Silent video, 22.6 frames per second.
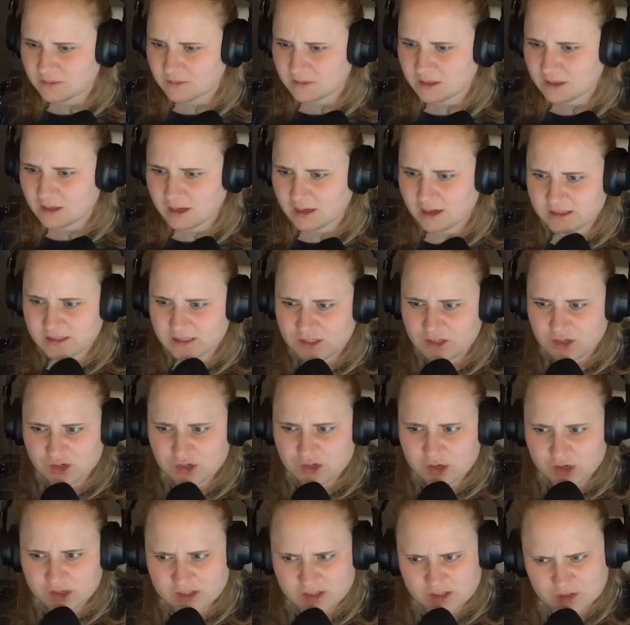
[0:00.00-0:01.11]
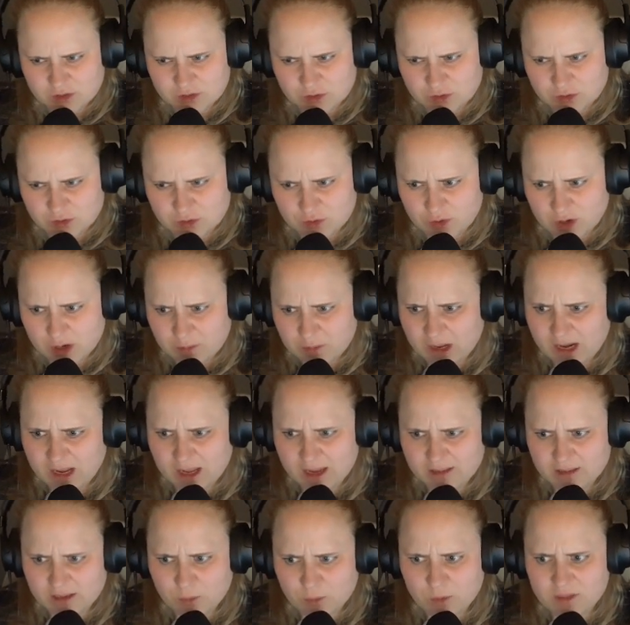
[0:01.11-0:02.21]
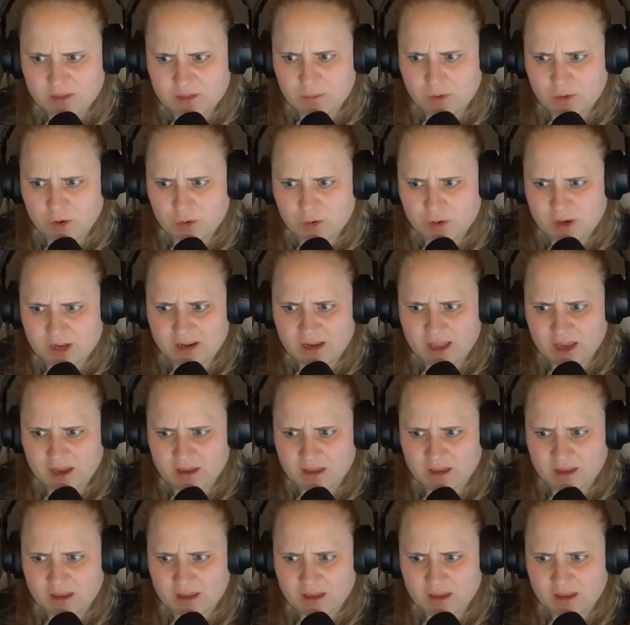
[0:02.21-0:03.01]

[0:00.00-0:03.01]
I sit on costs struck by lightning with a broken neck.